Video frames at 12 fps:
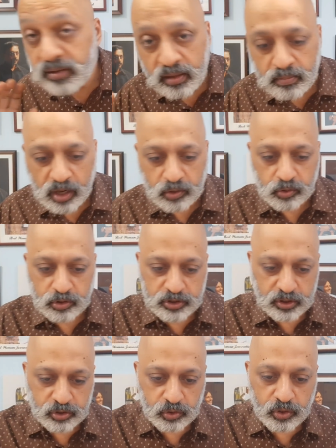3-mark
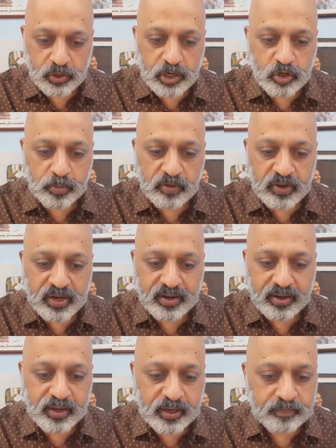question. So you need to be very
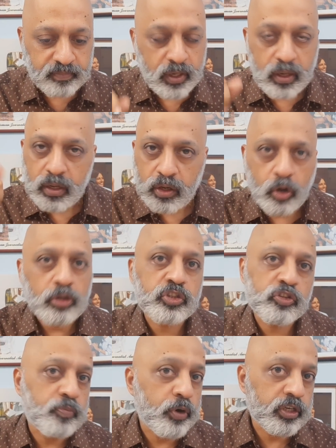clear.
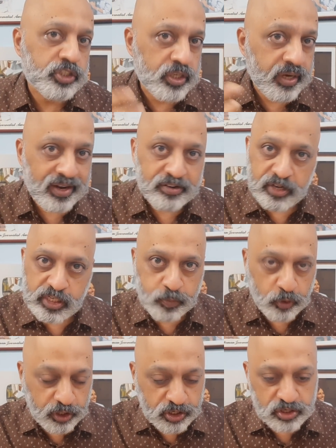Cost of production and
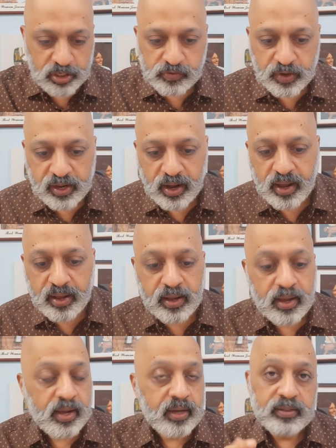transportation is very
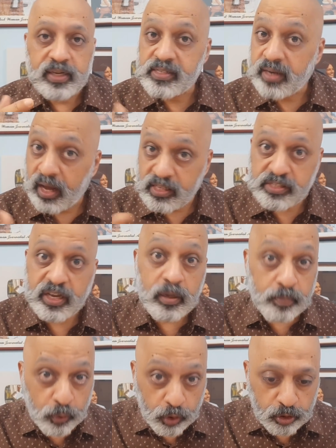high. There is large
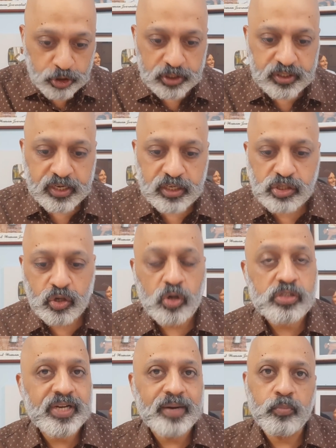scale pollution that is
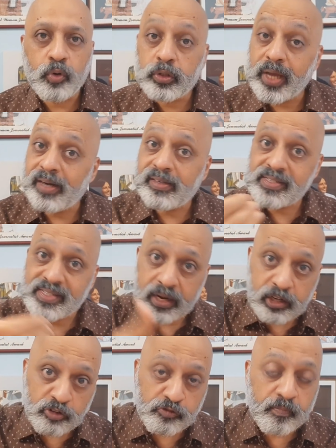caused both at the
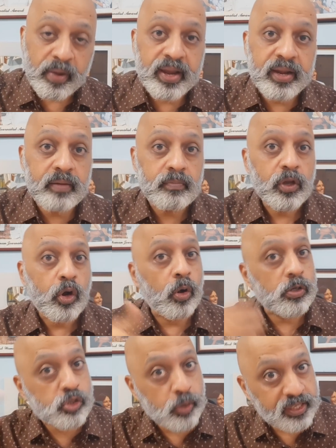site of mining,
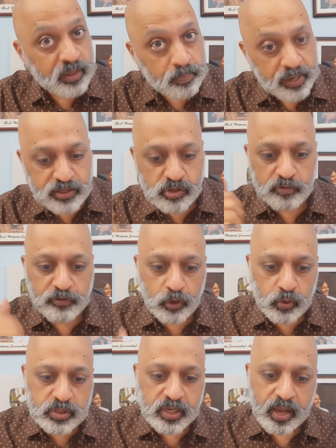also at the place of
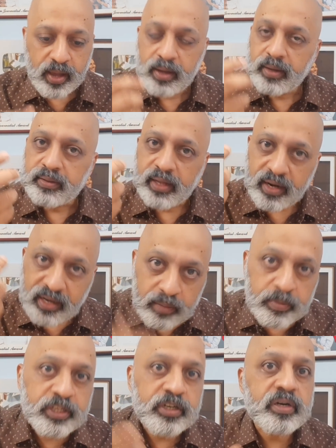use. There are
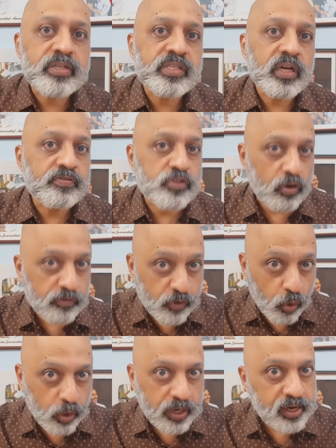limited reserves of
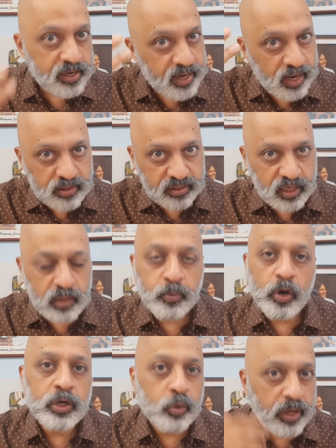coal in India. 3
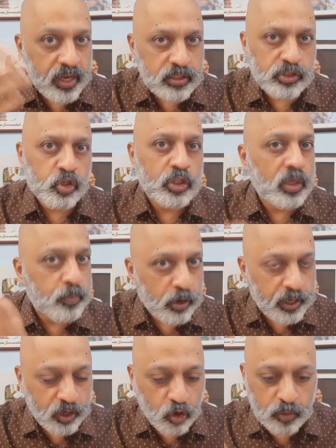point ho gaye. Chautha
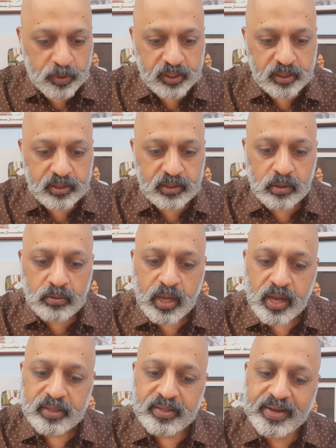point ek aur bata deta
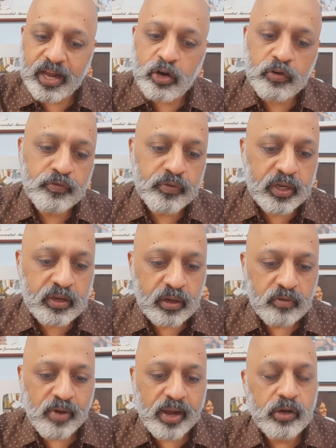hun. The
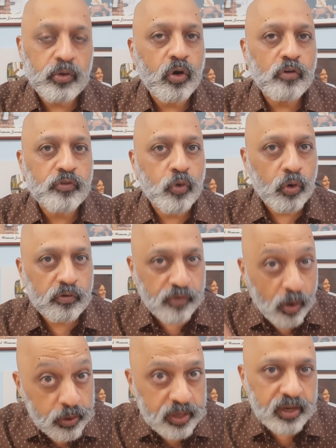calorific value of coal
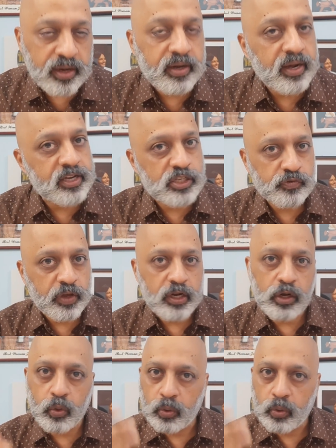found in India is very